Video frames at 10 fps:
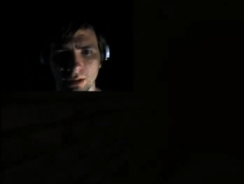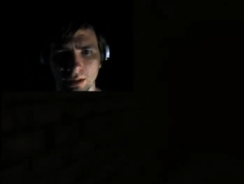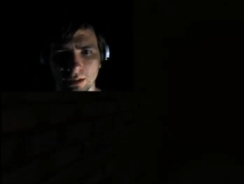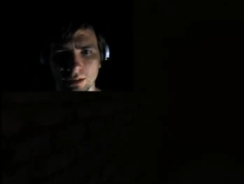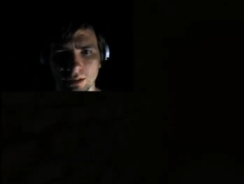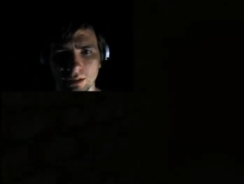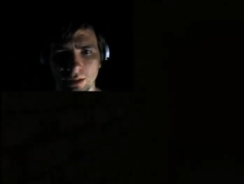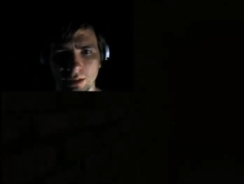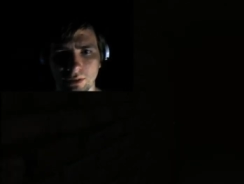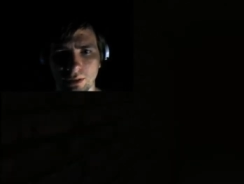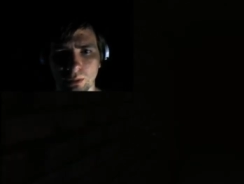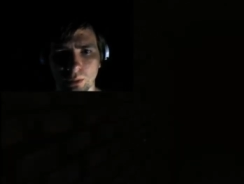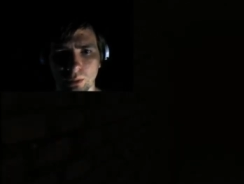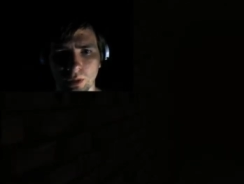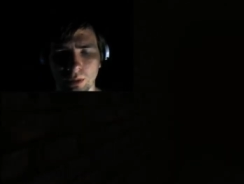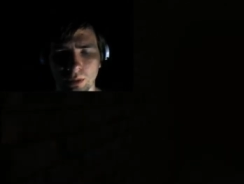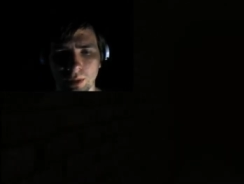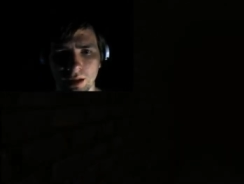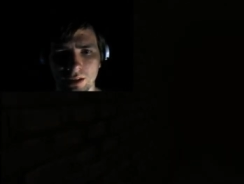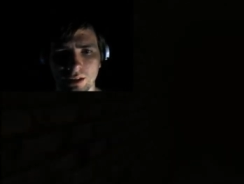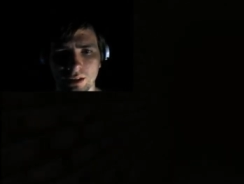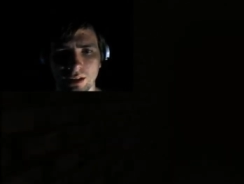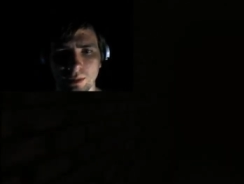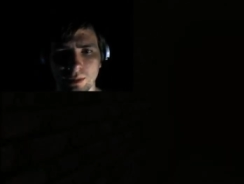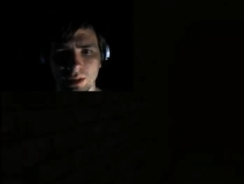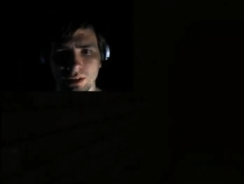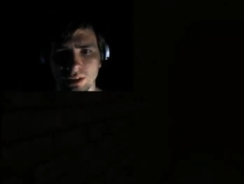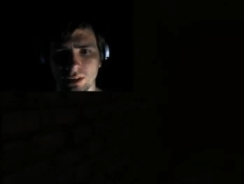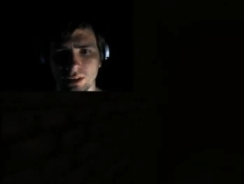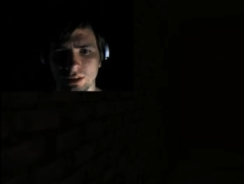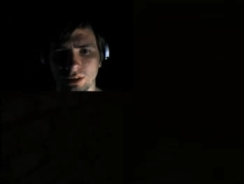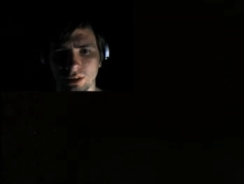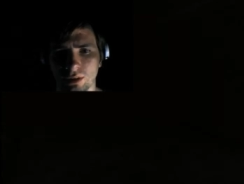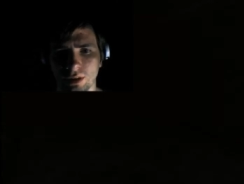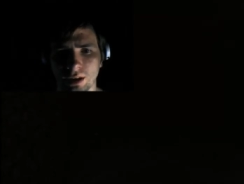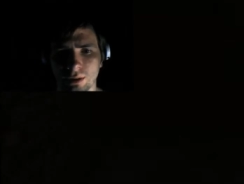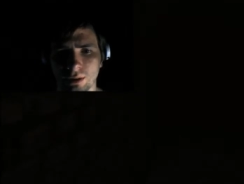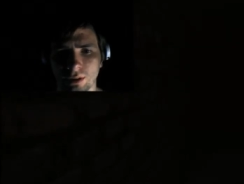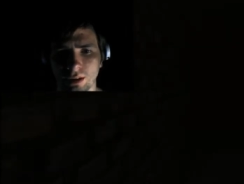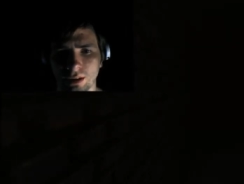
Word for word: I found one page. That means shit's gonna start going down, right?